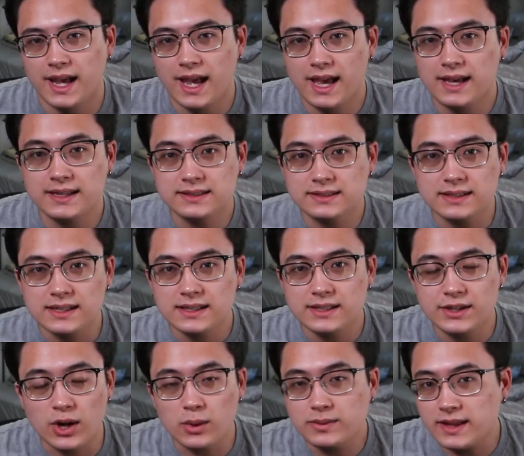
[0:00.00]
And,
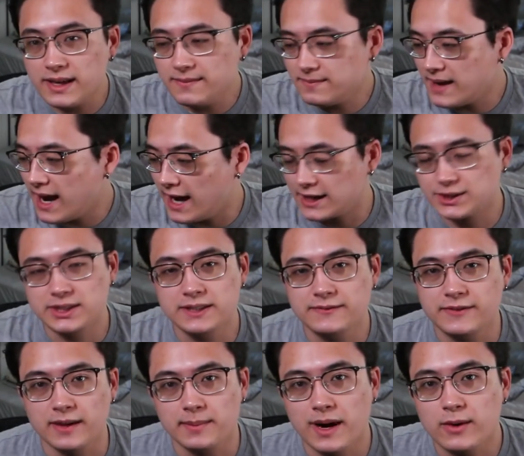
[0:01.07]
you know, they actually
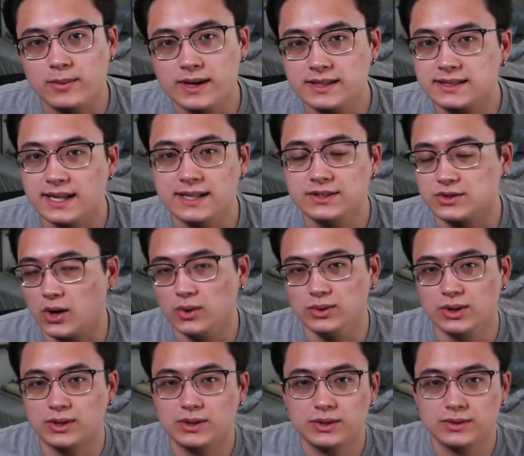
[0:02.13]
fit my wrist and don't
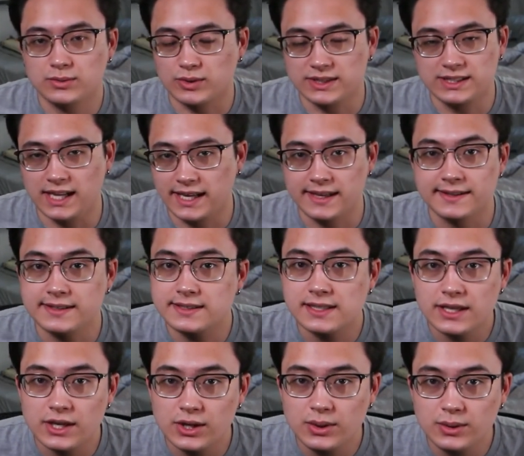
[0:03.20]
look
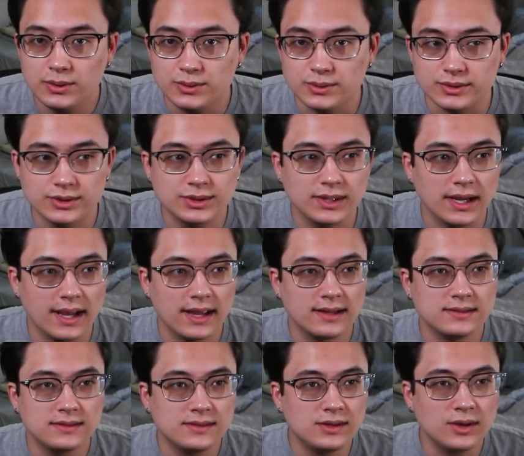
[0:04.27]
ridiculously huge.
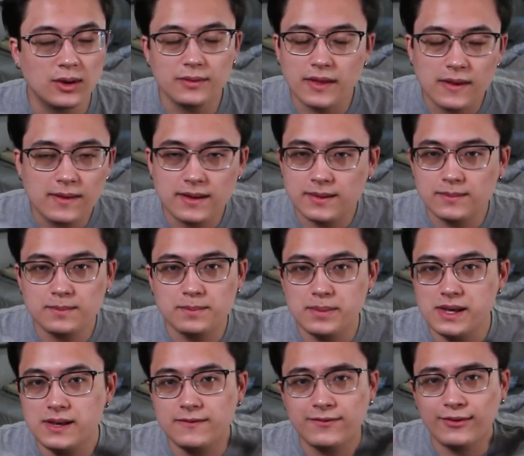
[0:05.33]
And, you know, they can
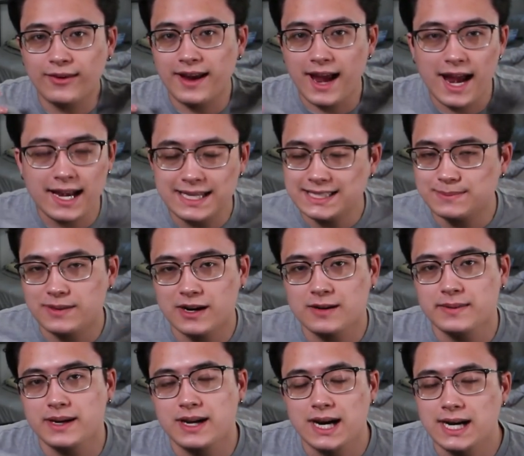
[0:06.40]
be for any
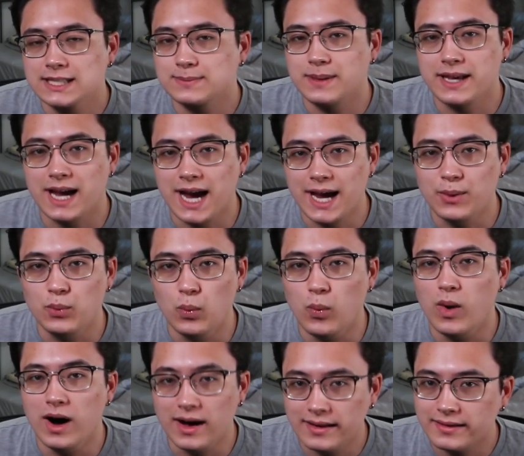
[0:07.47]
Spider-Man cosplay I
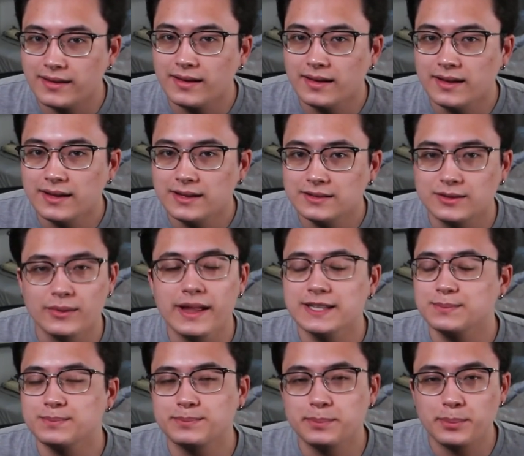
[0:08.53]
want. So
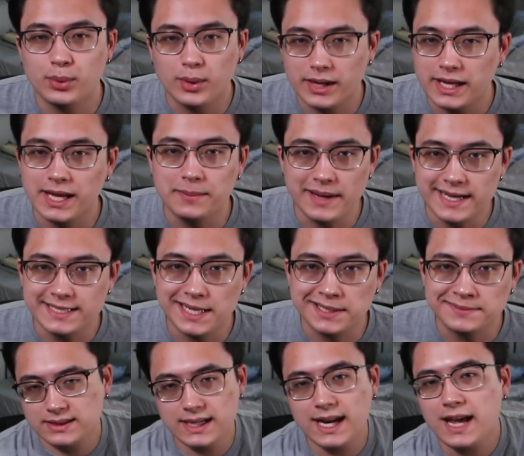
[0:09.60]
that's pretty amazing.
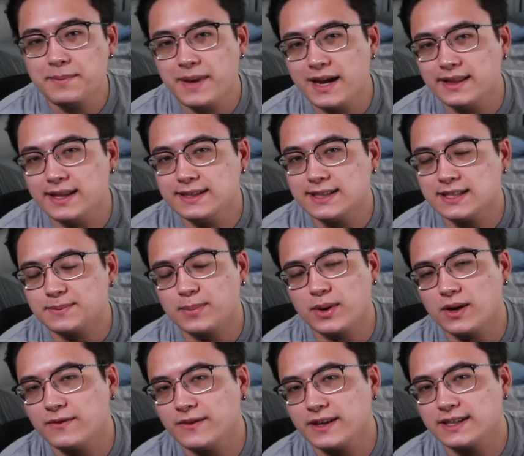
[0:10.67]
Did I make these as
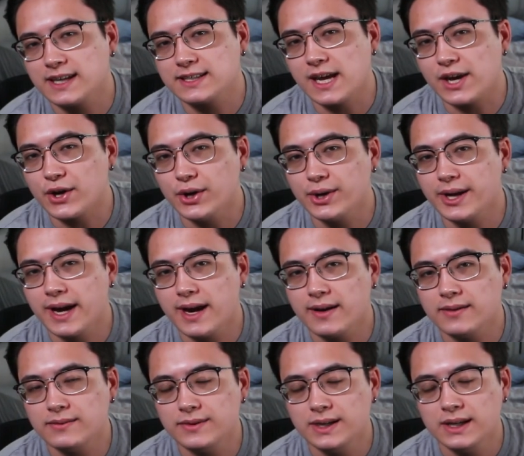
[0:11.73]
perfect as I could
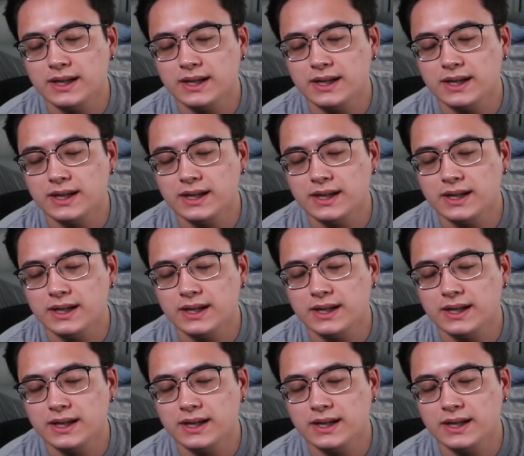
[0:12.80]
have?